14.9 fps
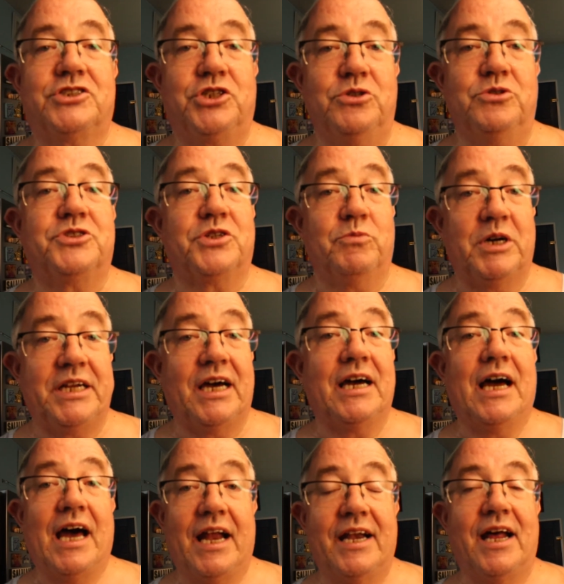choose the
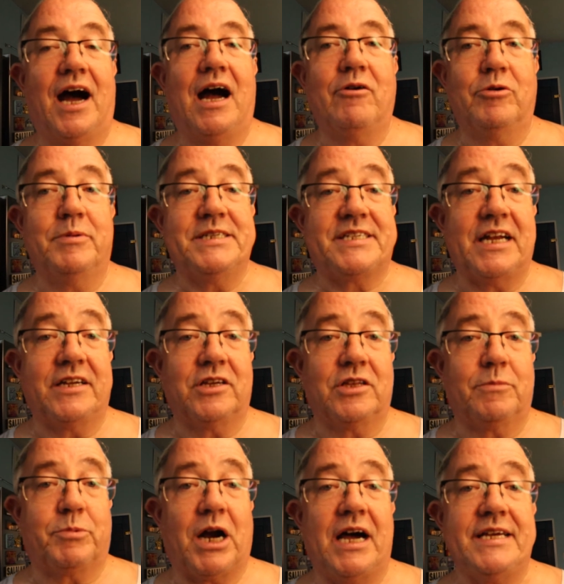winner and I will be sending you
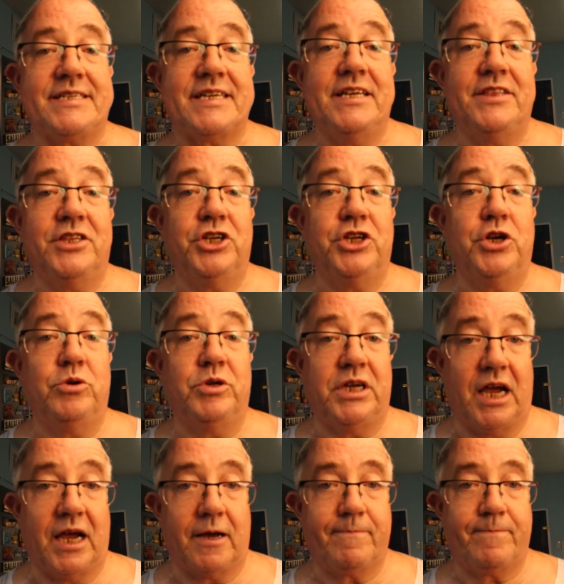the prize in the new
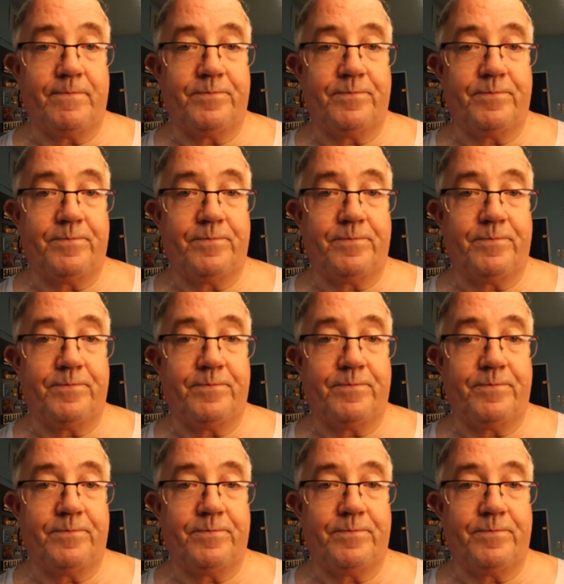year.